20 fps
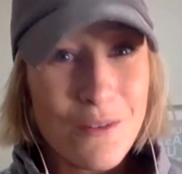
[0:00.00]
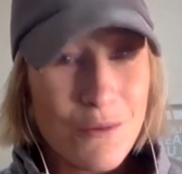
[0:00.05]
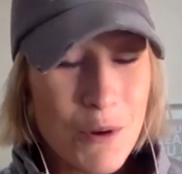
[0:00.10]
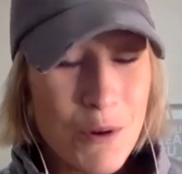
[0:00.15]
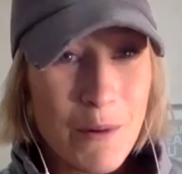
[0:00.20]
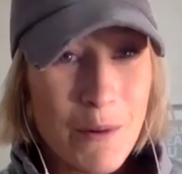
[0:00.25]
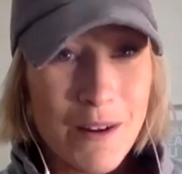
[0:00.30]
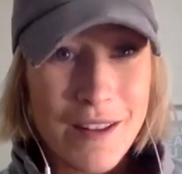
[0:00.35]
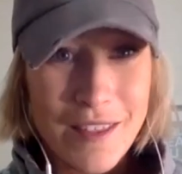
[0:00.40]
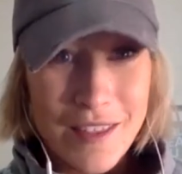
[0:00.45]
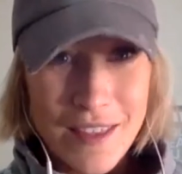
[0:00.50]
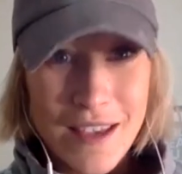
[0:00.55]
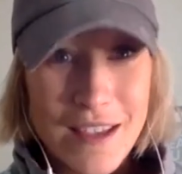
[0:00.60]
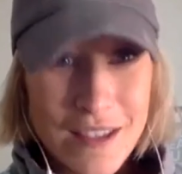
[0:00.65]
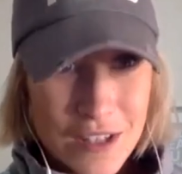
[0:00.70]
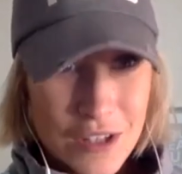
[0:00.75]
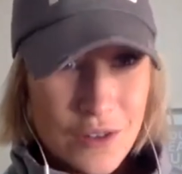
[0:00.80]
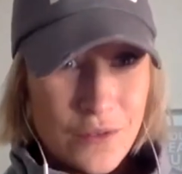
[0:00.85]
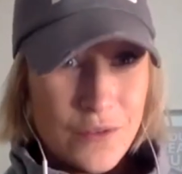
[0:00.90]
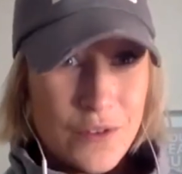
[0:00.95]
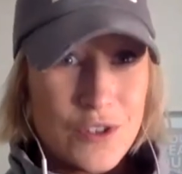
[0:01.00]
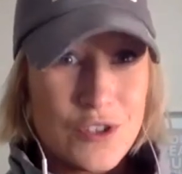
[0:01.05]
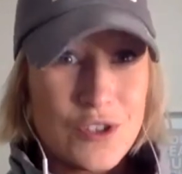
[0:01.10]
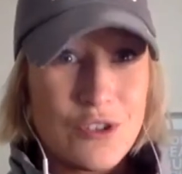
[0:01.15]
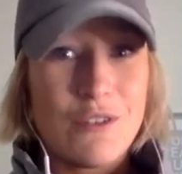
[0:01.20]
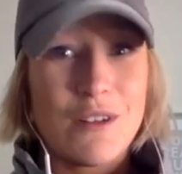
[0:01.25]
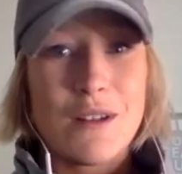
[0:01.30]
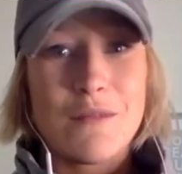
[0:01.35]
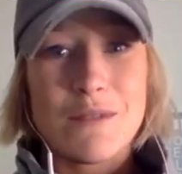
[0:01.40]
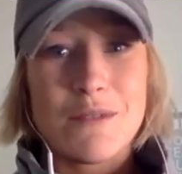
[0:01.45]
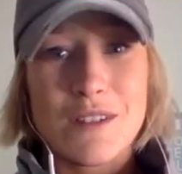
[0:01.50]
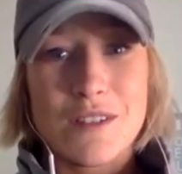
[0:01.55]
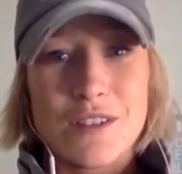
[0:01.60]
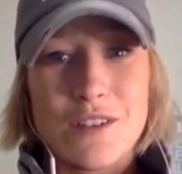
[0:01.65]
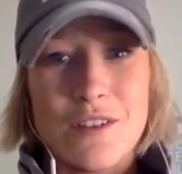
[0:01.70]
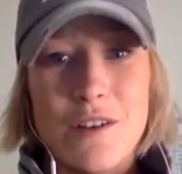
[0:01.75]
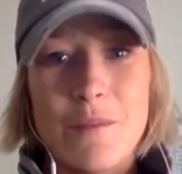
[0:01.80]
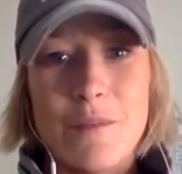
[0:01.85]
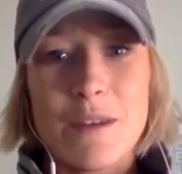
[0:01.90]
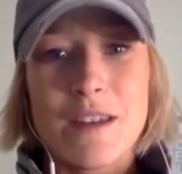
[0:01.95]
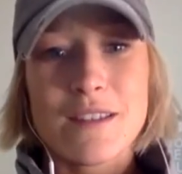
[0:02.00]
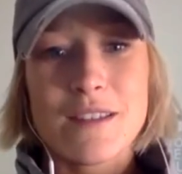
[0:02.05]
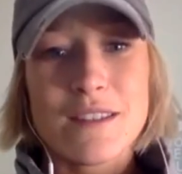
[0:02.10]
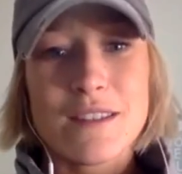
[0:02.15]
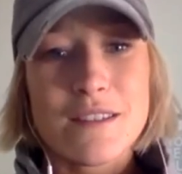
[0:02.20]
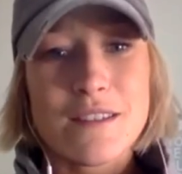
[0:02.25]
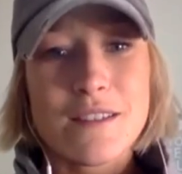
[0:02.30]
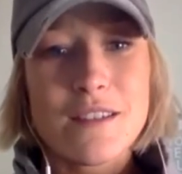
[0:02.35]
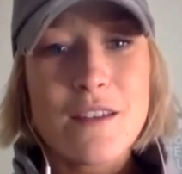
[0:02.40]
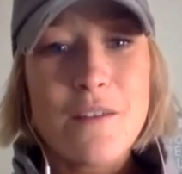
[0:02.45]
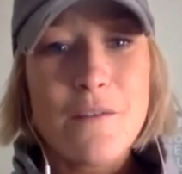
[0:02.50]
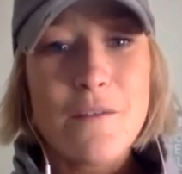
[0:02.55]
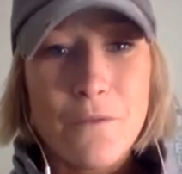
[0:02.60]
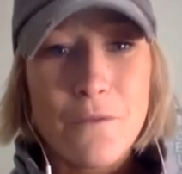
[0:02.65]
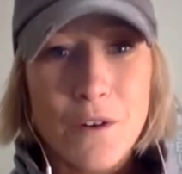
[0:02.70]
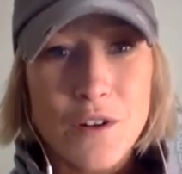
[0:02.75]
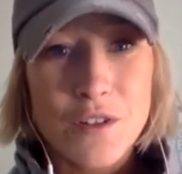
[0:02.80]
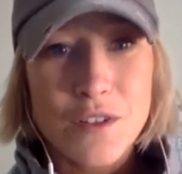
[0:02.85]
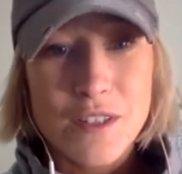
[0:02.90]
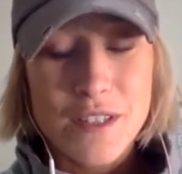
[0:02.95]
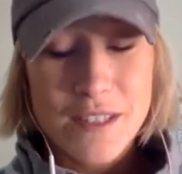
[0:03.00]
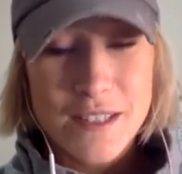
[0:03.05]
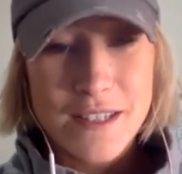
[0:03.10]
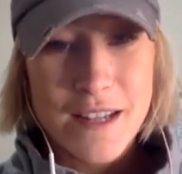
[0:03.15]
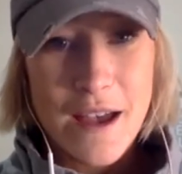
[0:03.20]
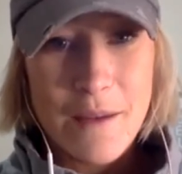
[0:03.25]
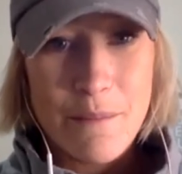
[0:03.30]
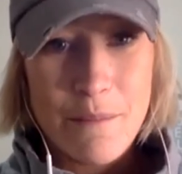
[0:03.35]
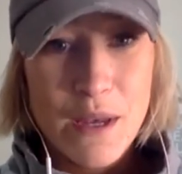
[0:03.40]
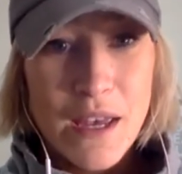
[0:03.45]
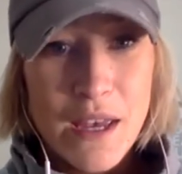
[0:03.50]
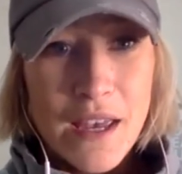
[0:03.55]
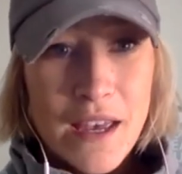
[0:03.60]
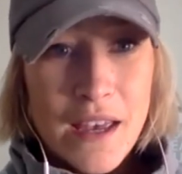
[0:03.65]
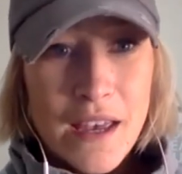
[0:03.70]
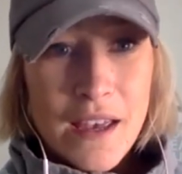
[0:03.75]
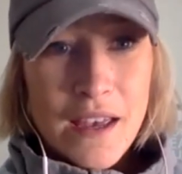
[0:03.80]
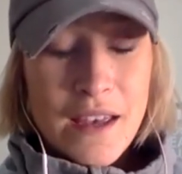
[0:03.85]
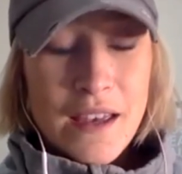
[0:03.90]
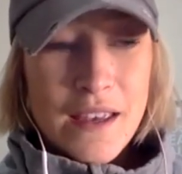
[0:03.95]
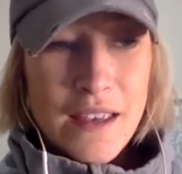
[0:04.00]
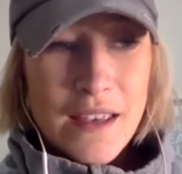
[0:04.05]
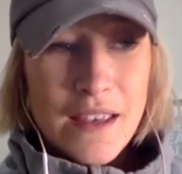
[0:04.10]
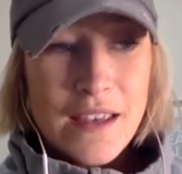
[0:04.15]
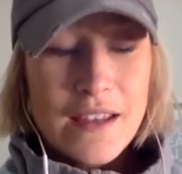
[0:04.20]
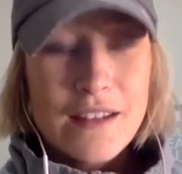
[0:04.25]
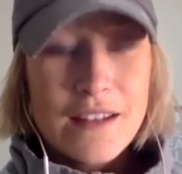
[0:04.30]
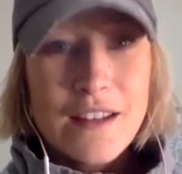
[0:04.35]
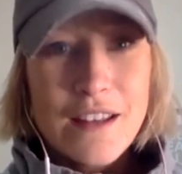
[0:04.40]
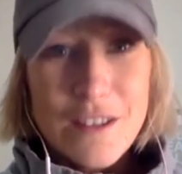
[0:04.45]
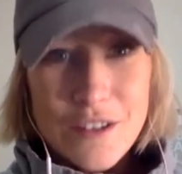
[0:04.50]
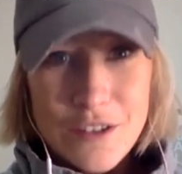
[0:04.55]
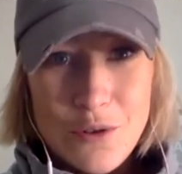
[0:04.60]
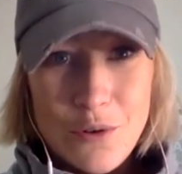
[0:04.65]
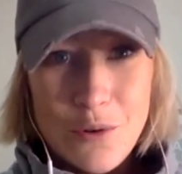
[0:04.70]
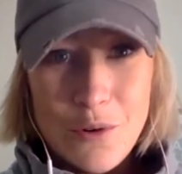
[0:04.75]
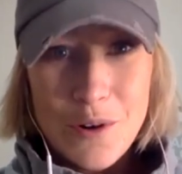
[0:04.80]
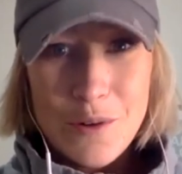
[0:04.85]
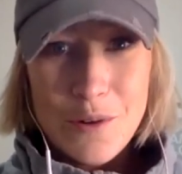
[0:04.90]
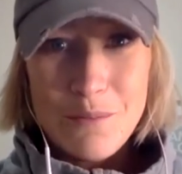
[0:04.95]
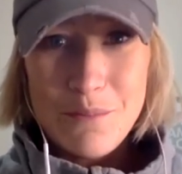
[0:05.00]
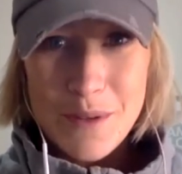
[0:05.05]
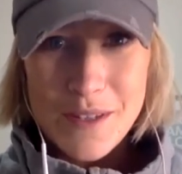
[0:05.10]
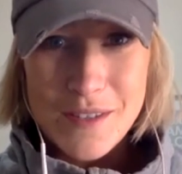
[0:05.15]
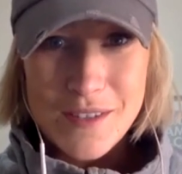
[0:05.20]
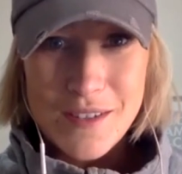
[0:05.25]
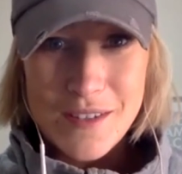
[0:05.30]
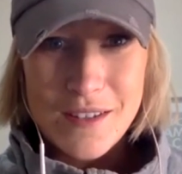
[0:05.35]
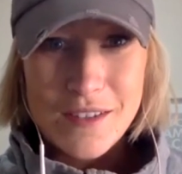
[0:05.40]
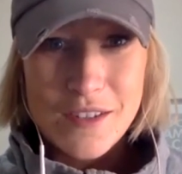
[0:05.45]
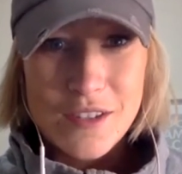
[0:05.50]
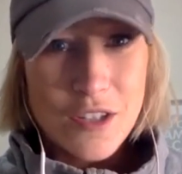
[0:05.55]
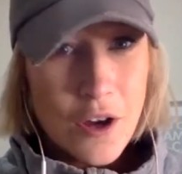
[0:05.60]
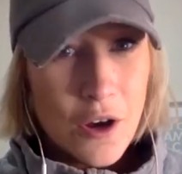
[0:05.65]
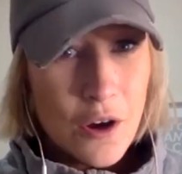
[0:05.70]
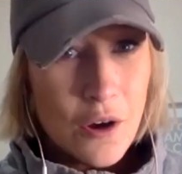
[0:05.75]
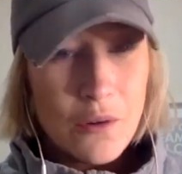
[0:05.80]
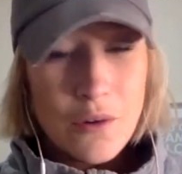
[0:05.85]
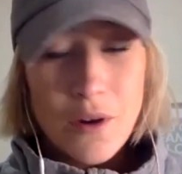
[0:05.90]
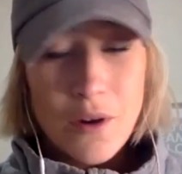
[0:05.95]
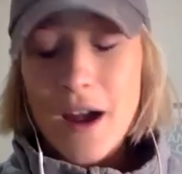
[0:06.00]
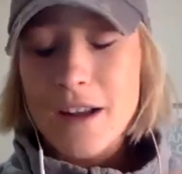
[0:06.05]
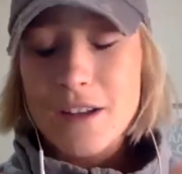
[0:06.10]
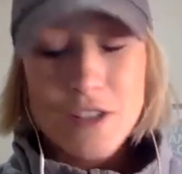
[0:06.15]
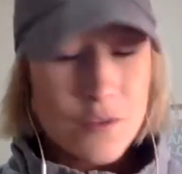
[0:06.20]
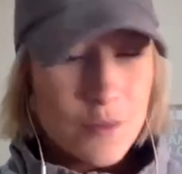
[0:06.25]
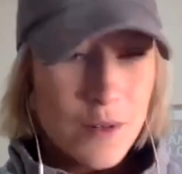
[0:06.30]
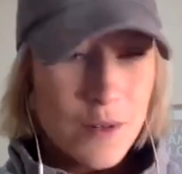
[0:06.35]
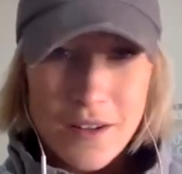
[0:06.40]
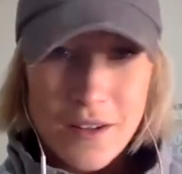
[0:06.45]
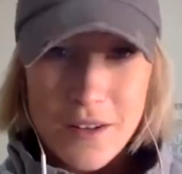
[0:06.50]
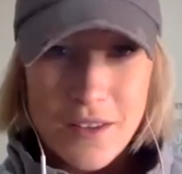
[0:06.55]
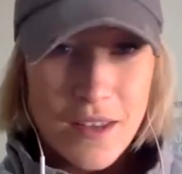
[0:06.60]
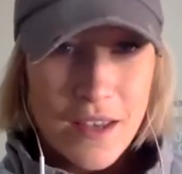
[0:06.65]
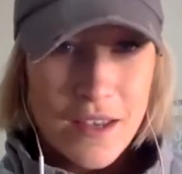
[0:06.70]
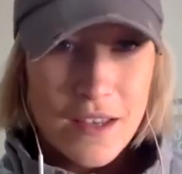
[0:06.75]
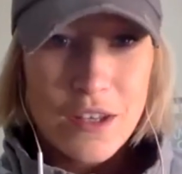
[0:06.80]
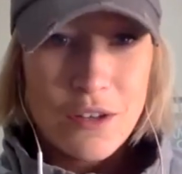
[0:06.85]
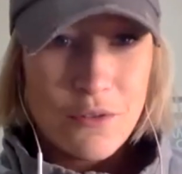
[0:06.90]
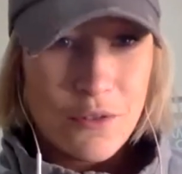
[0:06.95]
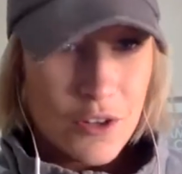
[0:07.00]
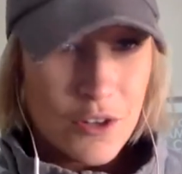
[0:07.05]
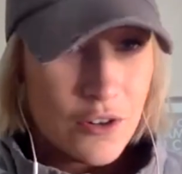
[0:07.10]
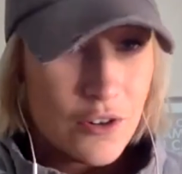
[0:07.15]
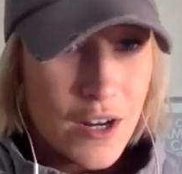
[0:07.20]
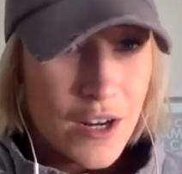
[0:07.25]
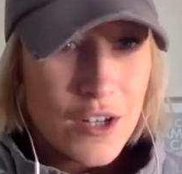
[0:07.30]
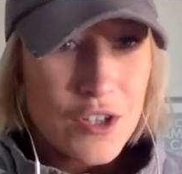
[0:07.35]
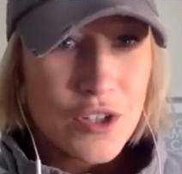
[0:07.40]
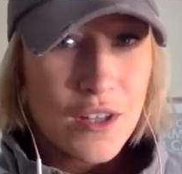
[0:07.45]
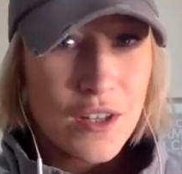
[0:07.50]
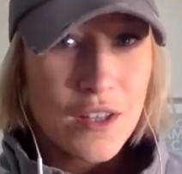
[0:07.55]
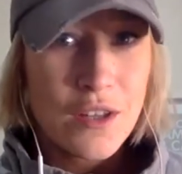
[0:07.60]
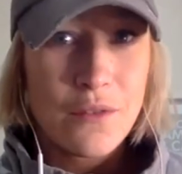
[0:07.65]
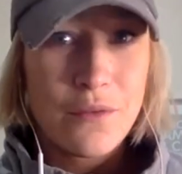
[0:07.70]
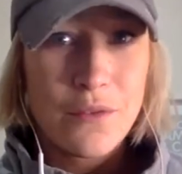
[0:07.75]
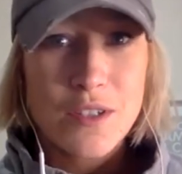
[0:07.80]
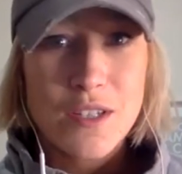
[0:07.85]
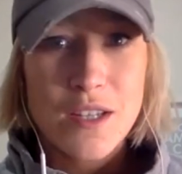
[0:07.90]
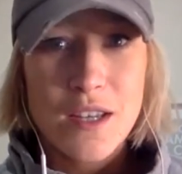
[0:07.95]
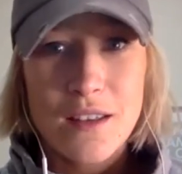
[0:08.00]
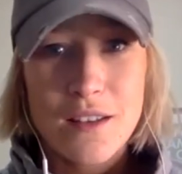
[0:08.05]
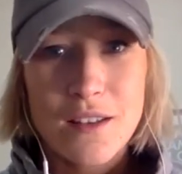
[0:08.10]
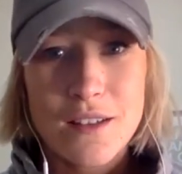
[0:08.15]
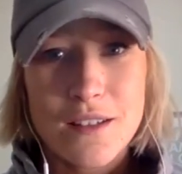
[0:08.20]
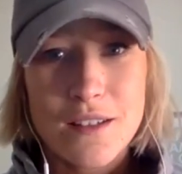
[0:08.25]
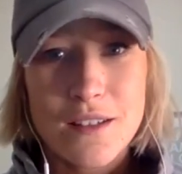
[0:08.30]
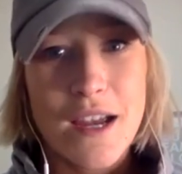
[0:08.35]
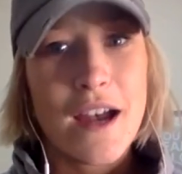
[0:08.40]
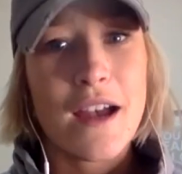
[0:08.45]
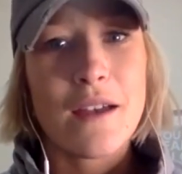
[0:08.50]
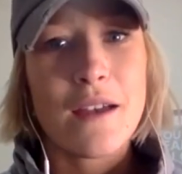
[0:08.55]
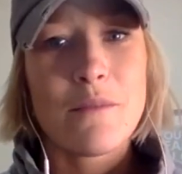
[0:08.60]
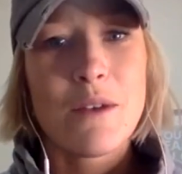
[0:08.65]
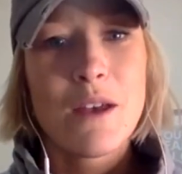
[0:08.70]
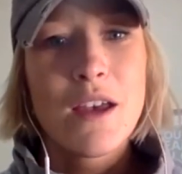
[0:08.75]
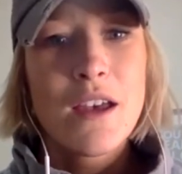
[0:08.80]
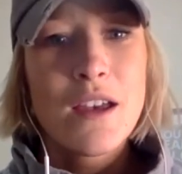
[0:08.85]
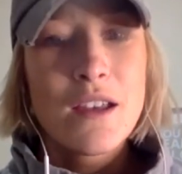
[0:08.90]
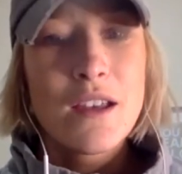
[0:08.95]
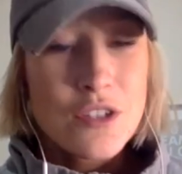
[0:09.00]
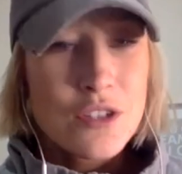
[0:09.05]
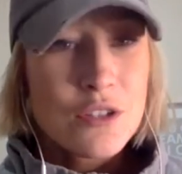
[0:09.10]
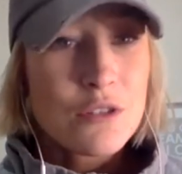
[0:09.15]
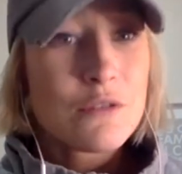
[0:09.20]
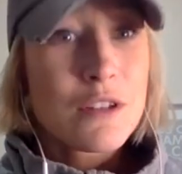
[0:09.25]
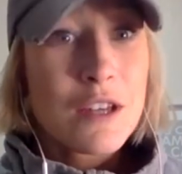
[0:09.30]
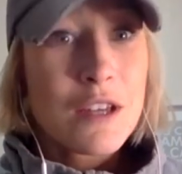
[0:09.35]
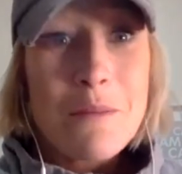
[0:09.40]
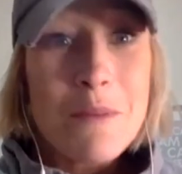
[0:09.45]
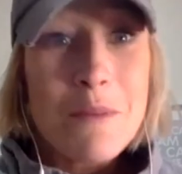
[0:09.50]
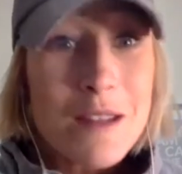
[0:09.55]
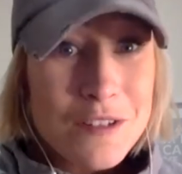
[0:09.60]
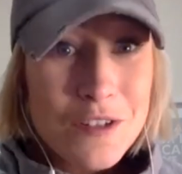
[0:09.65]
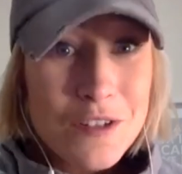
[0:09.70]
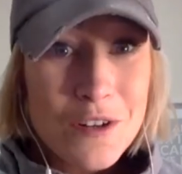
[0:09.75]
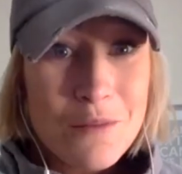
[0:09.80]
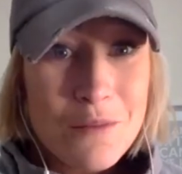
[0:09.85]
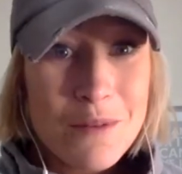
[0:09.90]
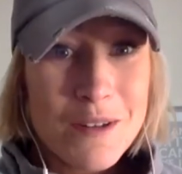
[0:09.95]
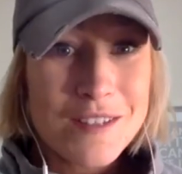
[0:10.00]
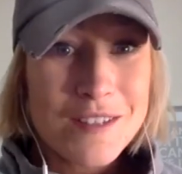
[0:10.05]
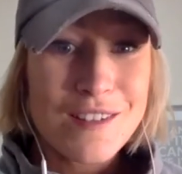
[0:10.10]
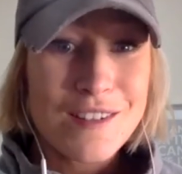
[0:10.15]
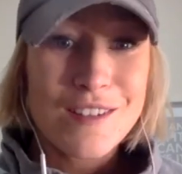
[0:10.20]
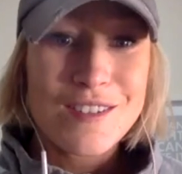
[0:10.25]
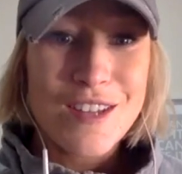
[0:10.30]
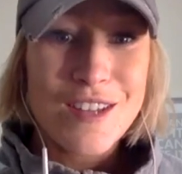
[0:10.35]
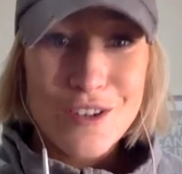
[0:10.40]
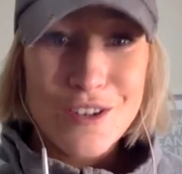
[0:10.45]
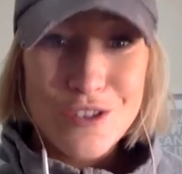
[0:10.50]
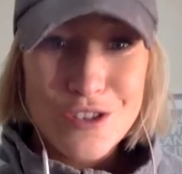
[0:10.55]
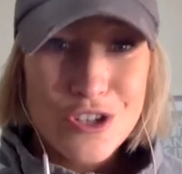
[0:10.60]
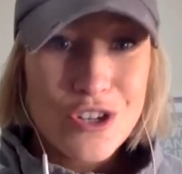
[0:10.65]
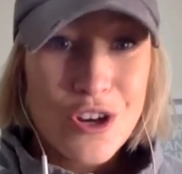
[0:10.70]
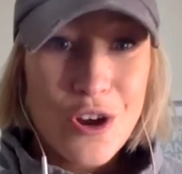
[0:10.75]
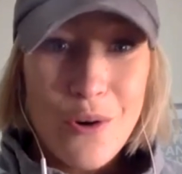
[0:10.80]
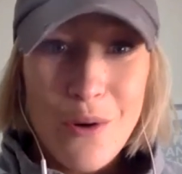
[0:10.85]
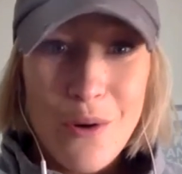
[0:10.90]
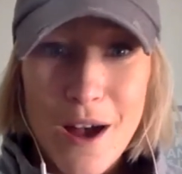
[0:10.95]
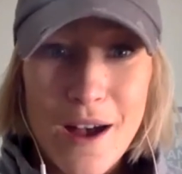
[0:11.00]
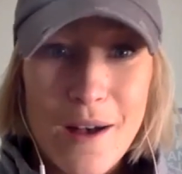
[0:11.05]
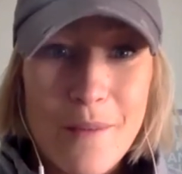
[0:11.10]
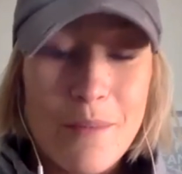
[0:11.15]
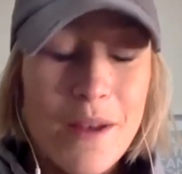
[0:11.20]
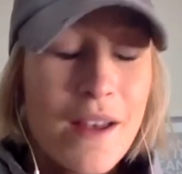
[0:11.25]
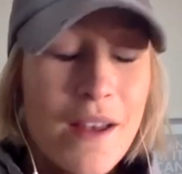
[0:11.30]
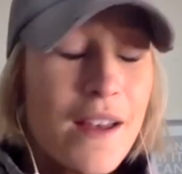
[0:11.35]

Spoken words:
We want to thank you for showing up to this call because this is the first step in your business. So I just wanted to thank you, congratulate you for taking the time to commit to your business and show up,